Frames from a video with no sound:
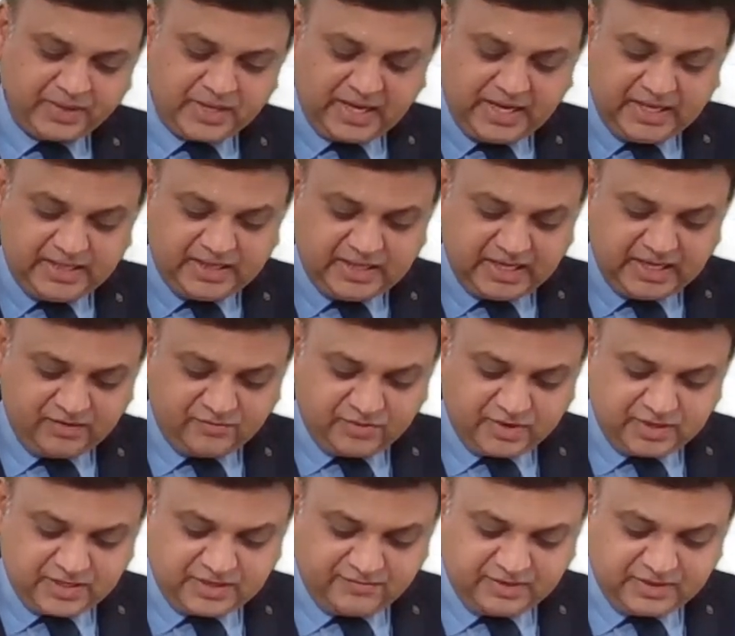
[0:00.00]
and then
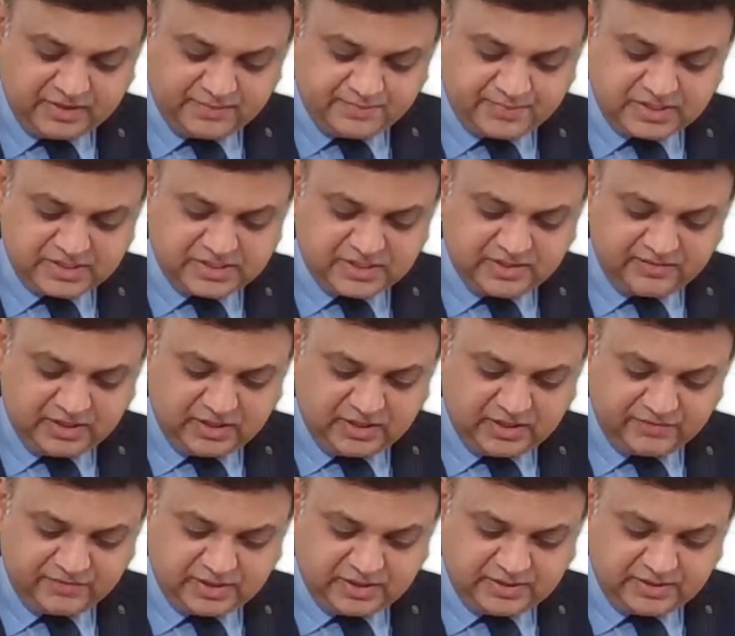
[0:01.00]
whatever the present value
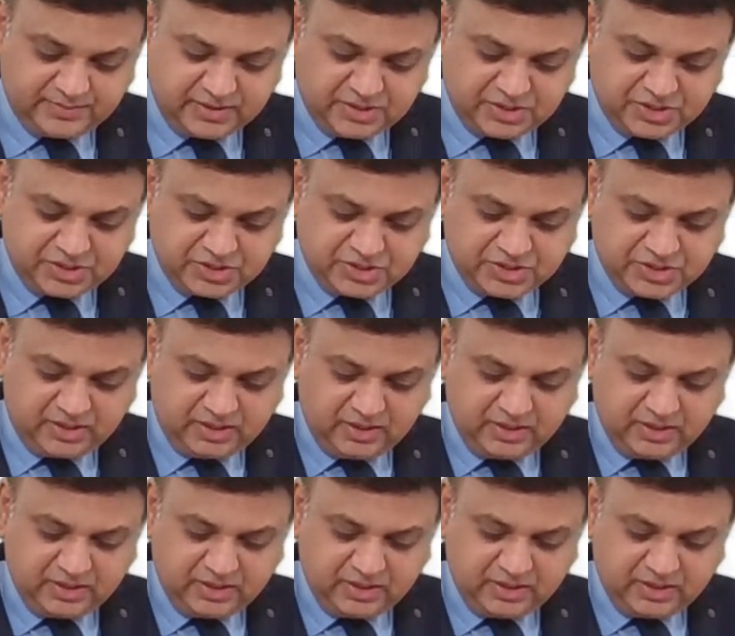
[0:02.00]
of the depreciation,